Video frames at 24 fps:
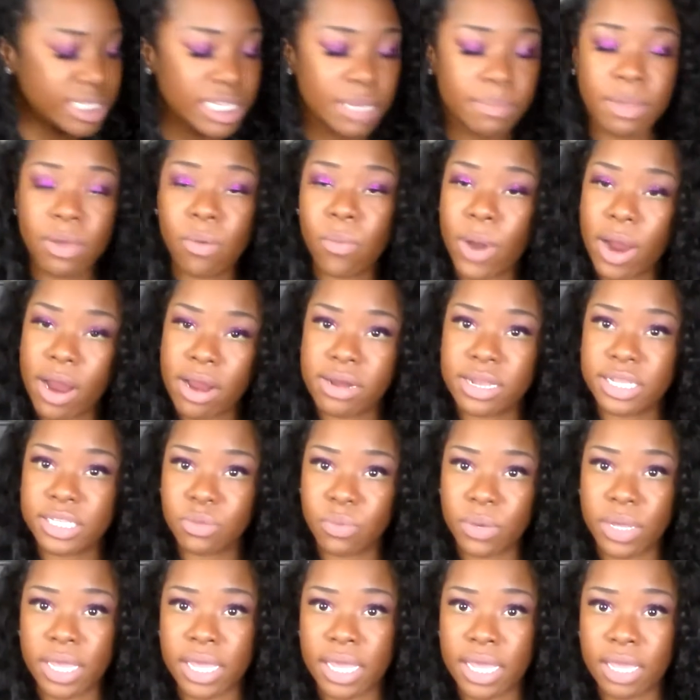see me wearing
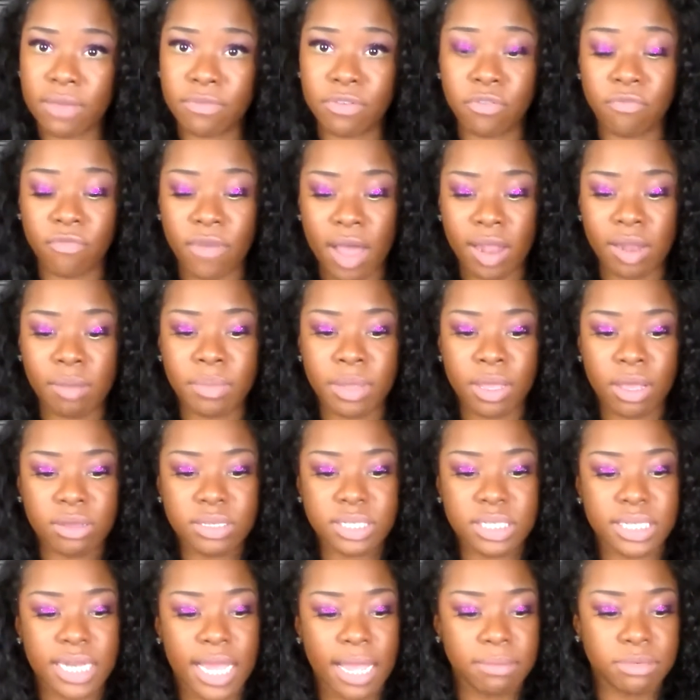this wig, if you follow me
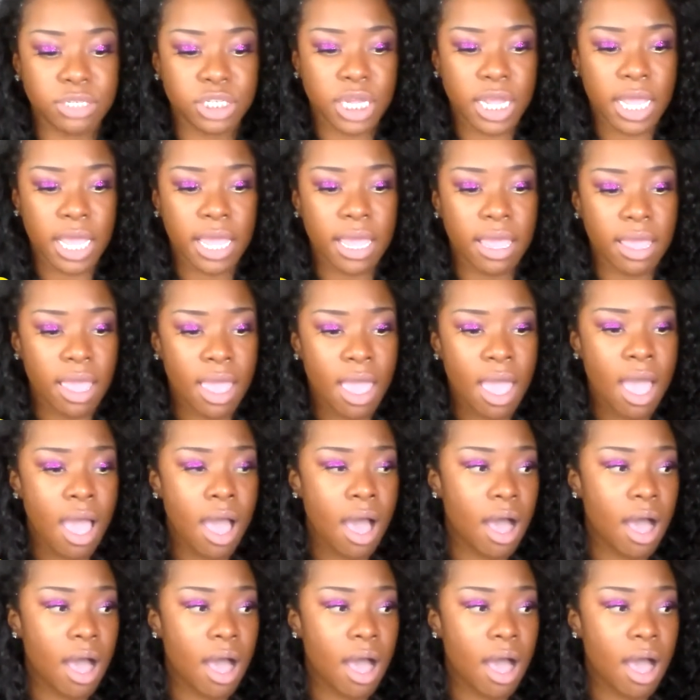on Snapchat,